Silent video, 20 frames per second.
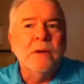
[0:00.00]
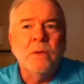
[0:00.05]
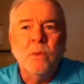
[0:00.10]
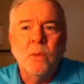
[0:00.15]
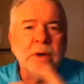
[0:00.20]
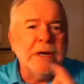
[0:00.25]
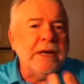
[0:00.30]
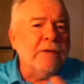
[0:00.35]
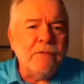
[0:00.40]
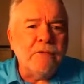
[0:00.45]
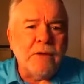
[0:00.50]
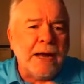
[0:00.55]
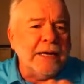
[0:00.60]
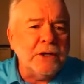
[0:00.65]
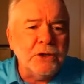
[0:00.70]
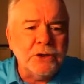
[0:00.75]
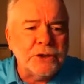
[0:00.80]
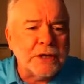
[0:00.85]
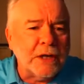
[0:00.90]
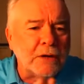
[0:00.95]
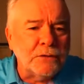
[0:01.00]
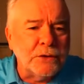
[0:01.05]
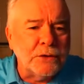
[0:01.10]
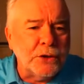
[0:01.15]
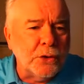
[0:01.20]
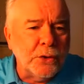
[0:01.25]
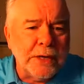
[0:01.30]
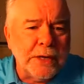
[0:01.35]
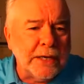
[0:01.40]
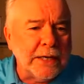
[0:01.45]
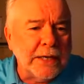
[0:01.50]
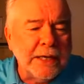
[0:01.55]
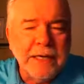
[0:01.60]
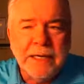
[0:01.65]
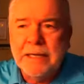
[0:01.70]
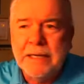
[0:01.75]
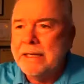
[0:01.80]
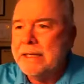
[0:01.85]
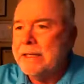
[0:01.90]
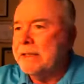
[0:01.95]
what do you find yourself doing
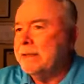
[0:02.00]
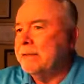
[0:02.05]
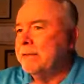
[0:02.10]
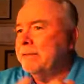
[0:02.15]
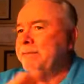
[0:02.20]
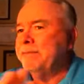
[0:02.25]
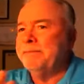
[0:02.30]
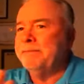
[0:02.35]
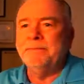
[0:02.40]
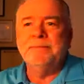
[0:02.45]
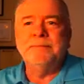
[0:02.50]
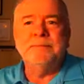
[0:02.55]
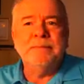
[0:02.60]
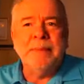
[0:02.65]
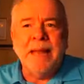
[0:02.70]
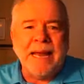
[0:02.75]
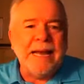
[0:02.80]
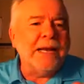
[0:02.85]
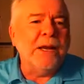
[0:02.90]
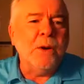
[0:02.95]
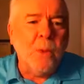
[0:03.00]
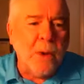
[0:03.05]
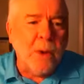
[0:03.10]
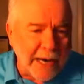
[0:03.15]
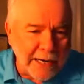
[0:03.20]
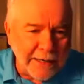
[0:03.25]
anyway?